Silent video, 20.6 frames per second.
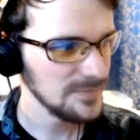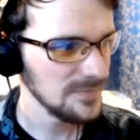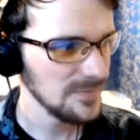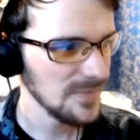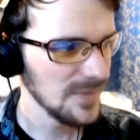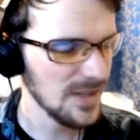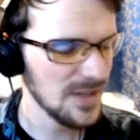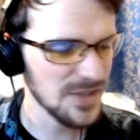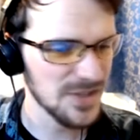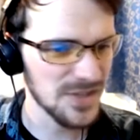
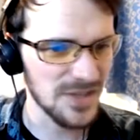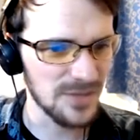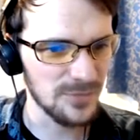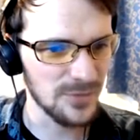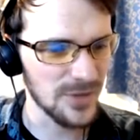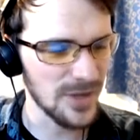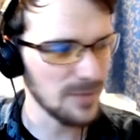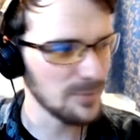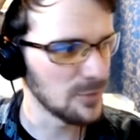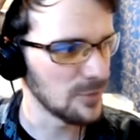Like I said,
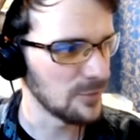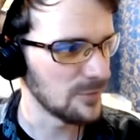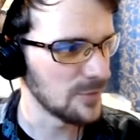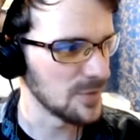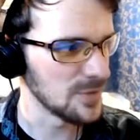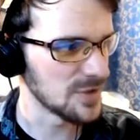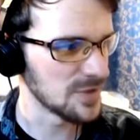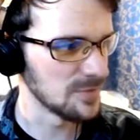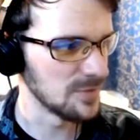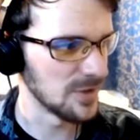we'll get more
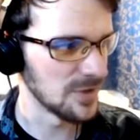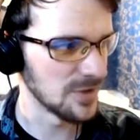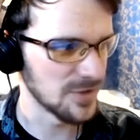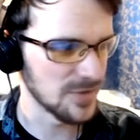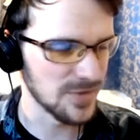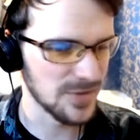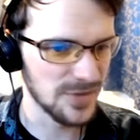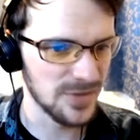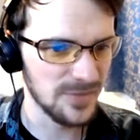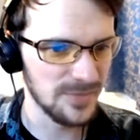food tomorrow, so
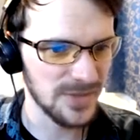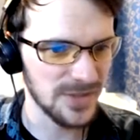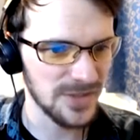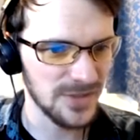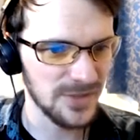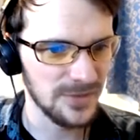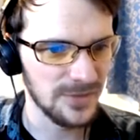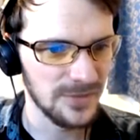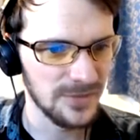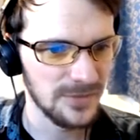it's not a big
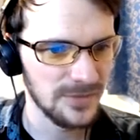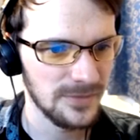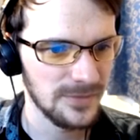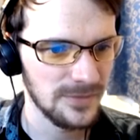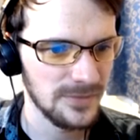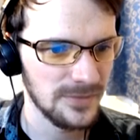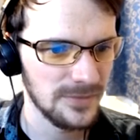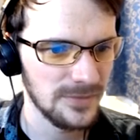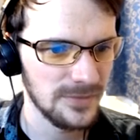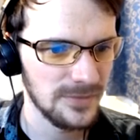deal.
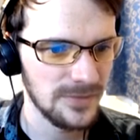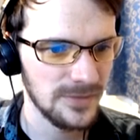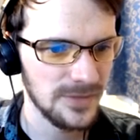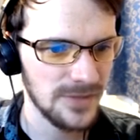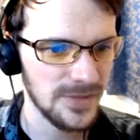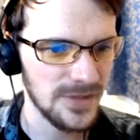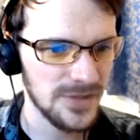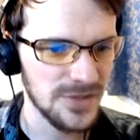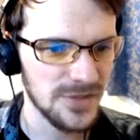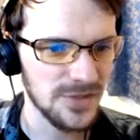
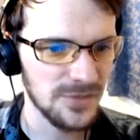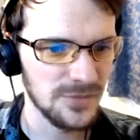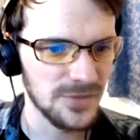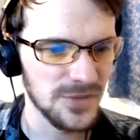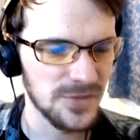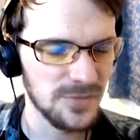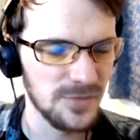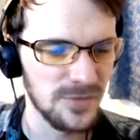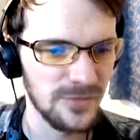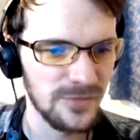He still
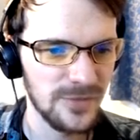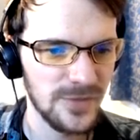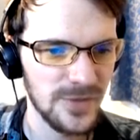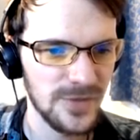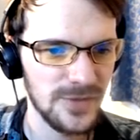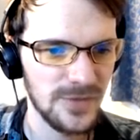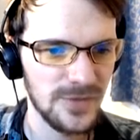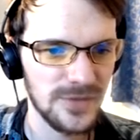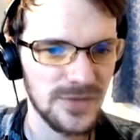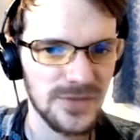wants more
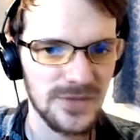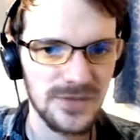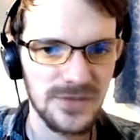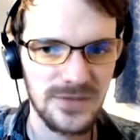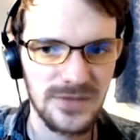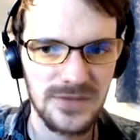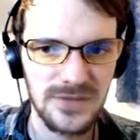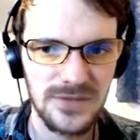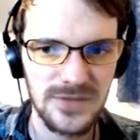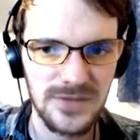food.
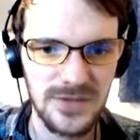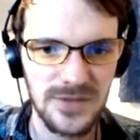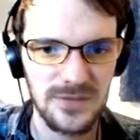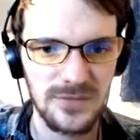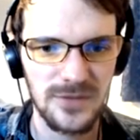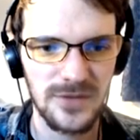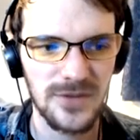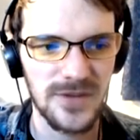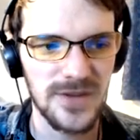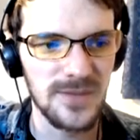Don't
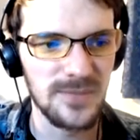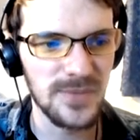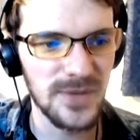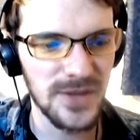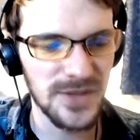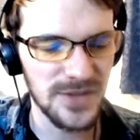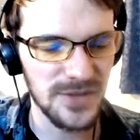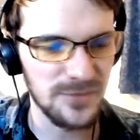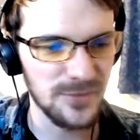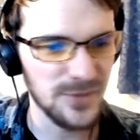worry,
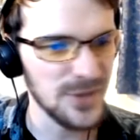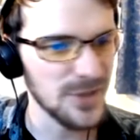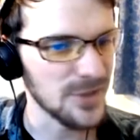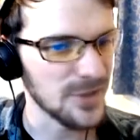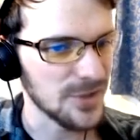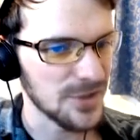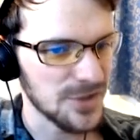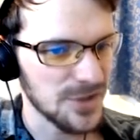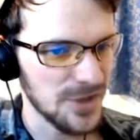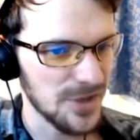buddy, we
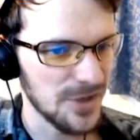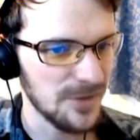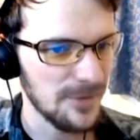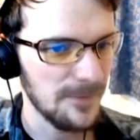got you.